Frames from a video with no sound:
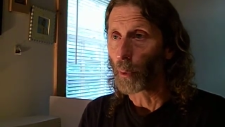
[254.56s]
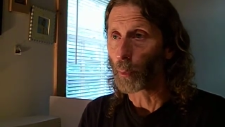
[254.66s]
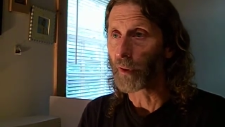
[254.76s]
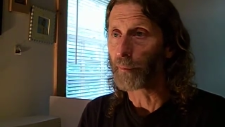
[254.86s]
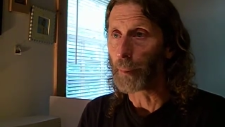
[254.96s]

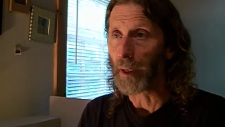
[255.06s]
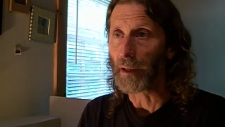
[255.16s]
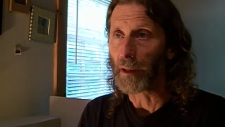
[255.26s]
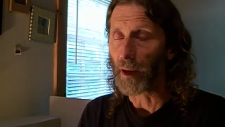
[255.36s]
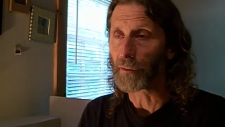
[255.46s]
would have
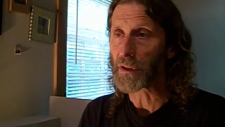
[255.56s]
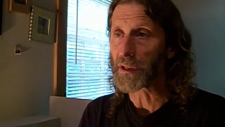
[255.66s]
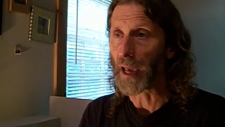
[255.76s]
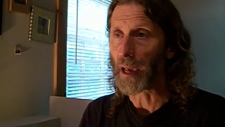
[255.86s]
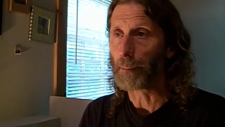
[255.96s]
been of the
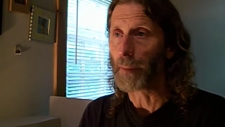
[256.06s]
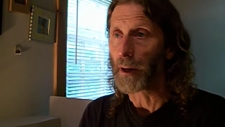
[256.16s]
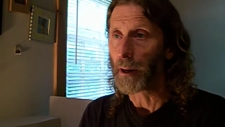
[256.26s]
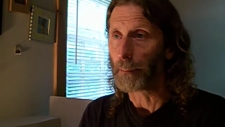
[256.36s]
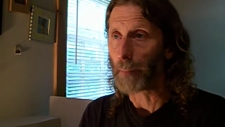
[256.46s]
same
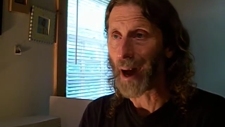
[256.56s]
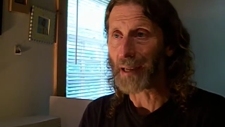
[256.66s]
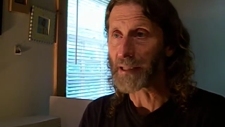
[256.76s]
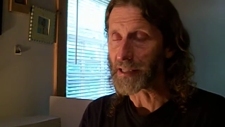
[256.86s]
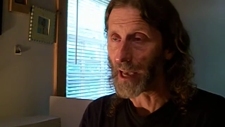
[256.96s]

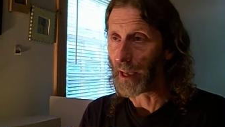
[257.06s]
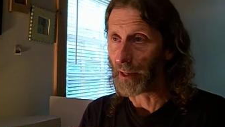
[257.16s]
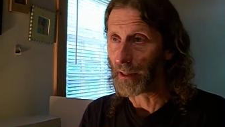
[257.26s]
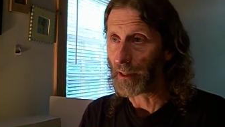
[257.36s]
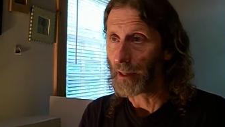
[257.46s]
mindset,
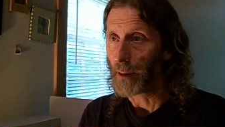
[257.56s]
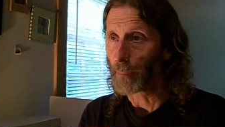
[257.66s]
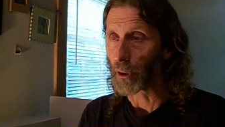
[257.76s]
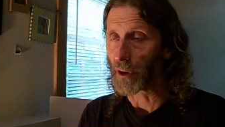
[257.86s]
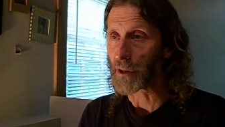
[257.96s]

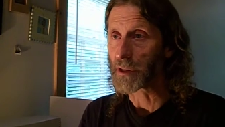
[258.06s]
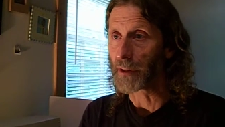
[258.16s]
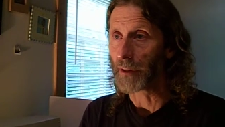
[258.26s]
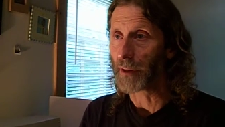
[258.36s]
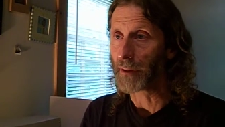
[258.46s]
because
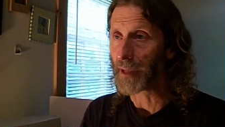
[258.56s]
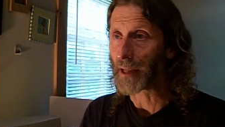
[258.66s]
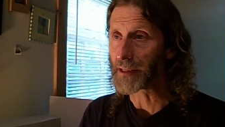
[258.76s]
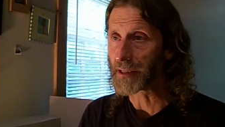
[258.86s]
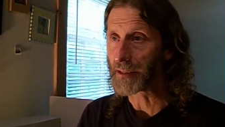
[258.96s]

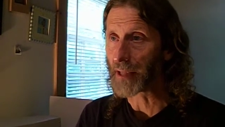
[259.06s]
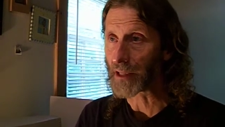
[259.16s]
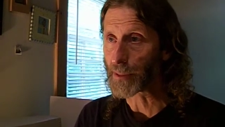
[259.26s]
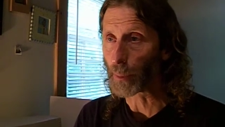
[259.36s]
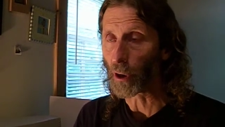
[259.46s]
that's,
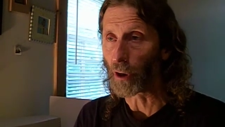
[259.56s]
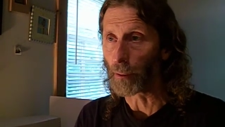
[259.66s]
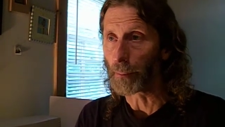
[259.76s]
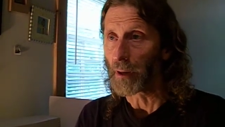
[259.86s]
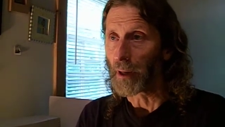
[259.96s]
that
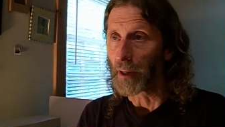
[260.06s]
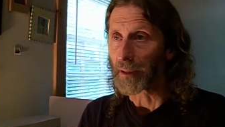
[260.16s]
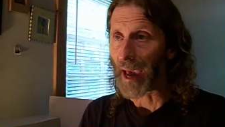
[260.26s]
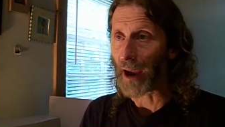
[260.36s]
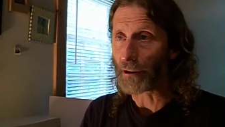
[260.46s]
sperm
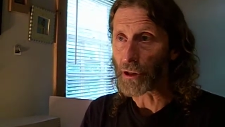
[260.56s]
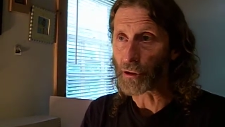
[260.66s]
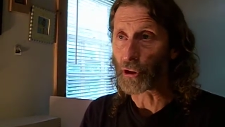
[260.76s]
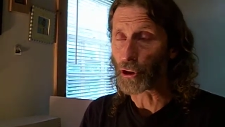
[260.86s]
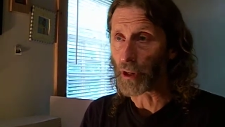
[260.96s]

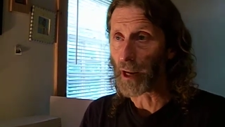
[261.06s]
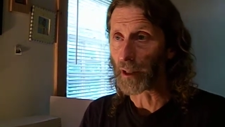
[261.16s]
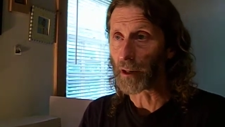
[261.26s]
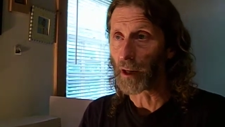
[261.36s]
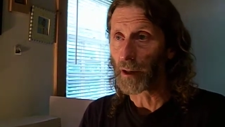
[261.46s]
carries the
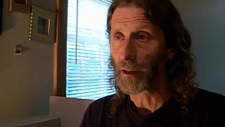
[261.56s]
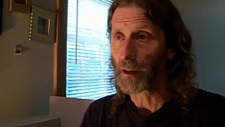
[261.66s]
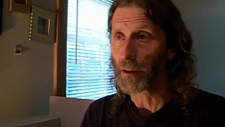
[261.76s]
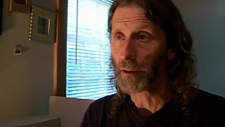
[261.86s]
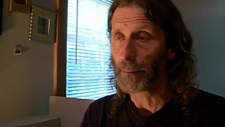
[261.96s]
genetic
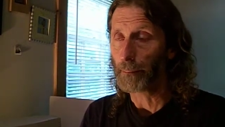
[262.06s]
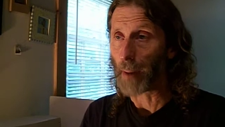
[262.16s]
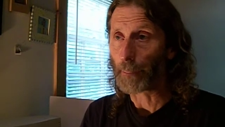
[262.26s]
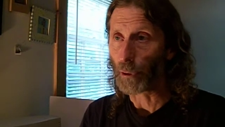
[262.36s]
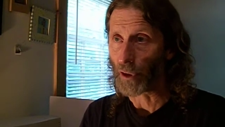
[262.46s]

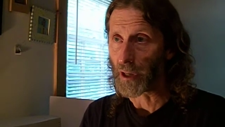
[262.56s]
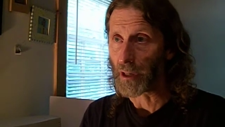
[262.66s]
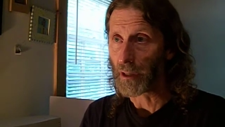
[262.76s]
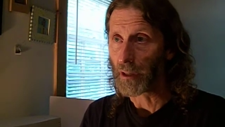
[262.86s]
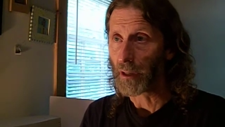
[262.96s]
memory
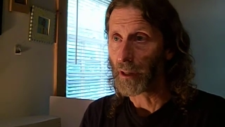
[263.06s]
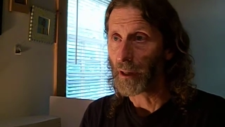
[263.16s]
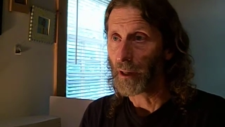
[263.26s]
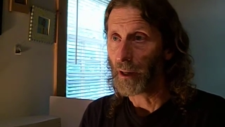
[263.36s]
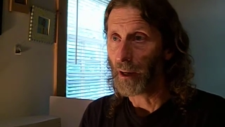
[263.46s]

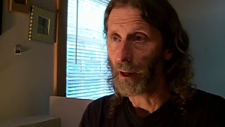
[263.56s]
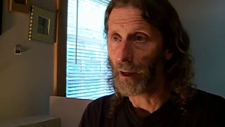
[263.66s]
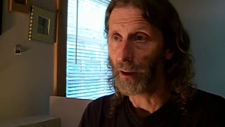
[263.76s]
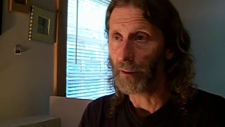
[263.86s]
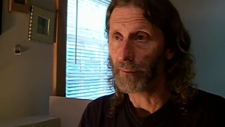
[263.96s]

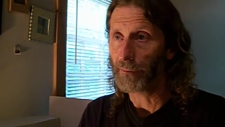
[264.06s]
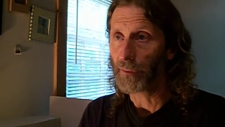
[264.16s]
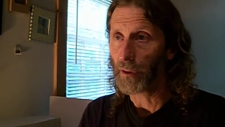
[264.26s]
of